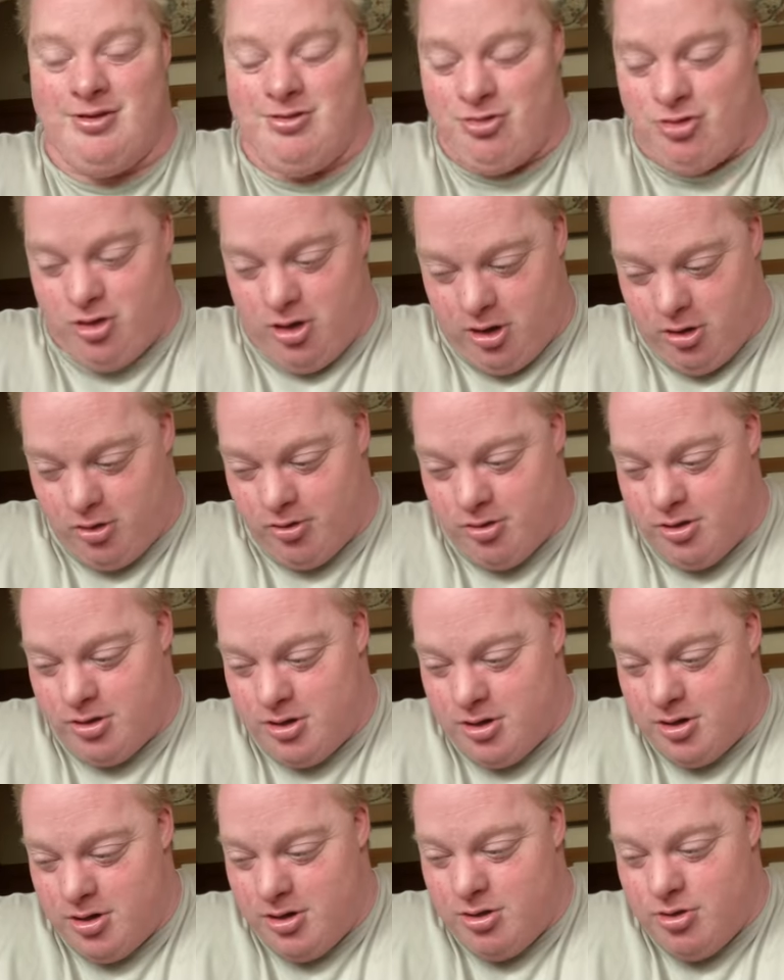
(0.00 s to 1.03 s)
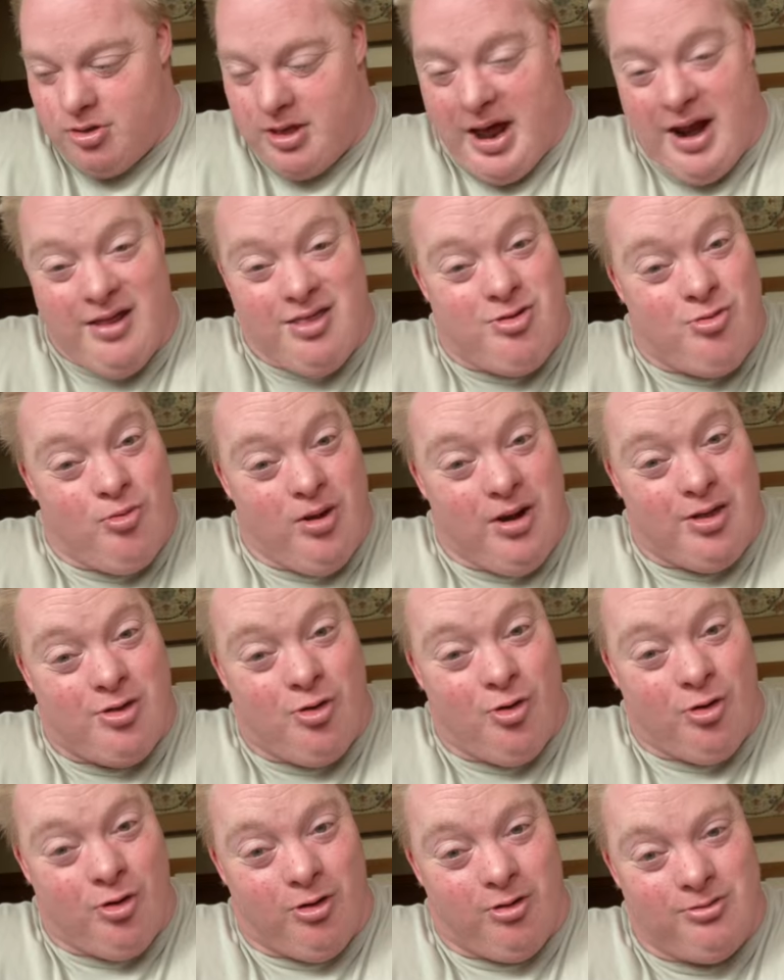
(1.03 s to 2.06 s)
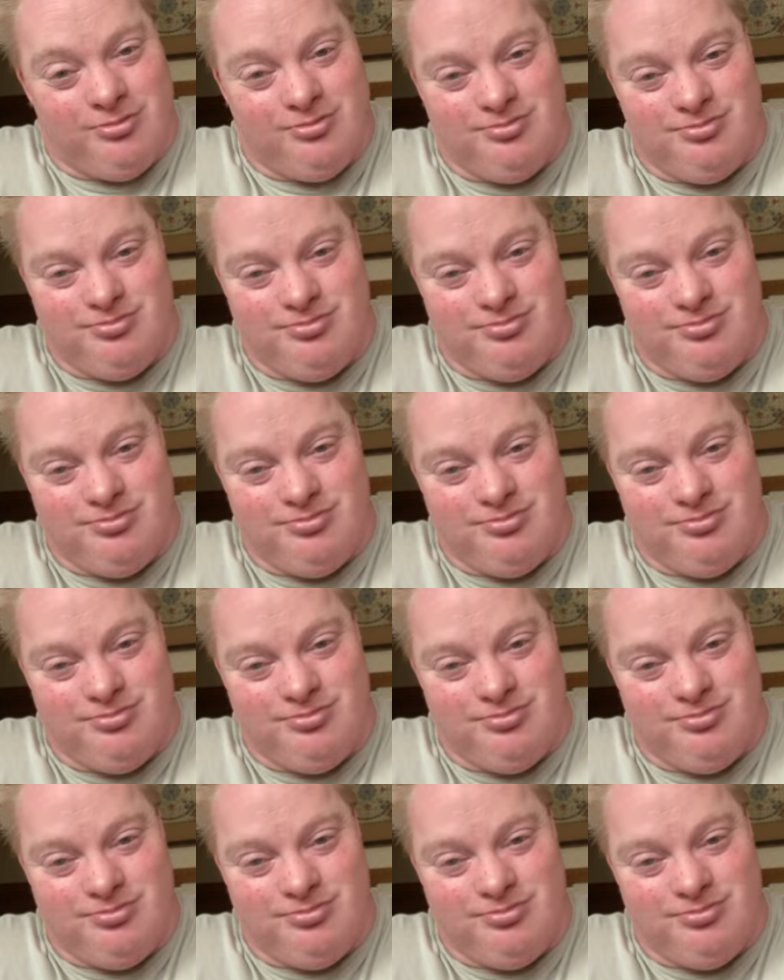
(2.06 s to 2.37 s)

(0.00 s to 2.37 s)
So that is really cool.